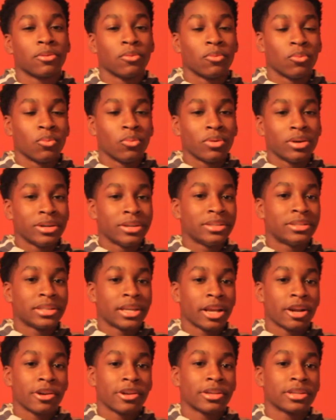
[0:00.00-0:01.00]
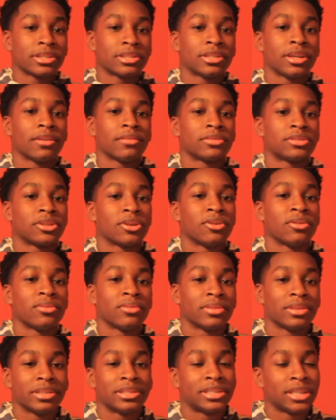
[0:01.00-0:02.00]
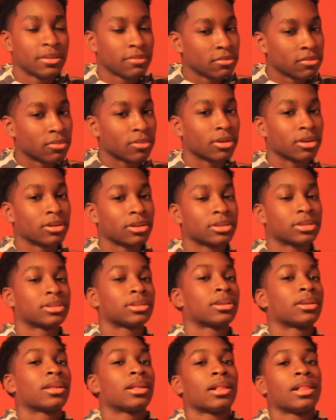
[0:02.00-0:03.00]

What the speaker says: woods area stuff, so it's even worse.